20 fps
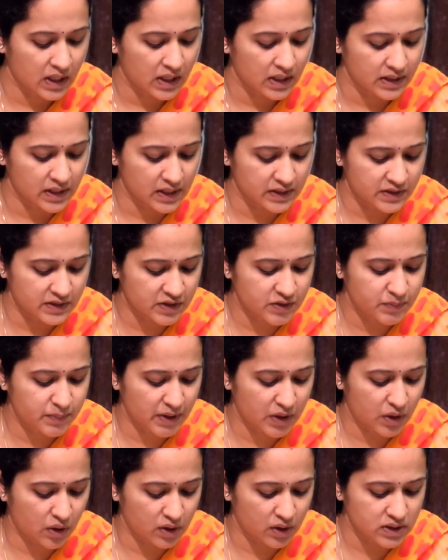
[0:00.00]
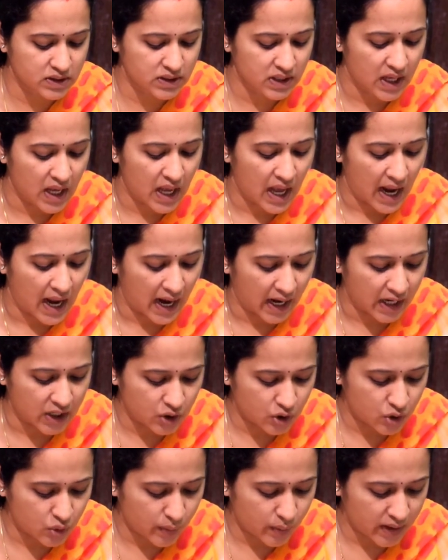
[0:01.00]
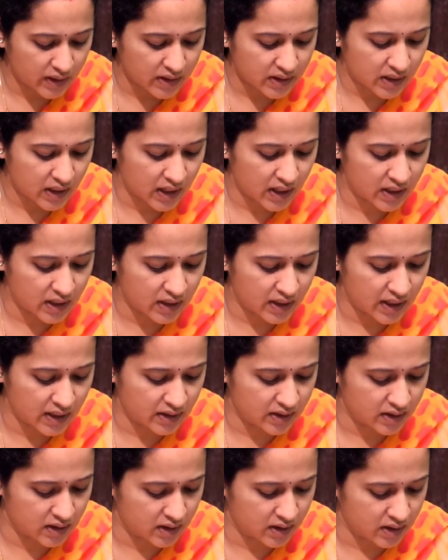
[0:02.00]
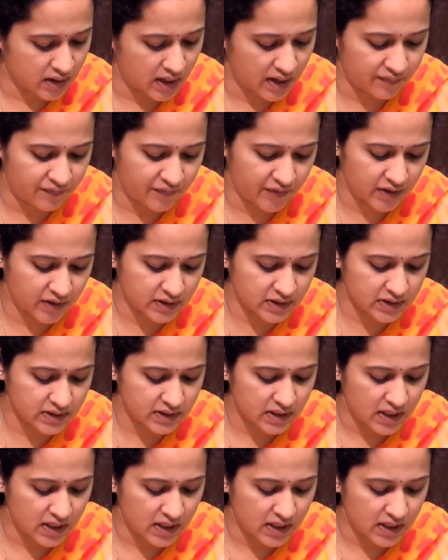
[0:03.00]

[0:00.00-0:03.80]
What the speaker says: This is because adequate efforts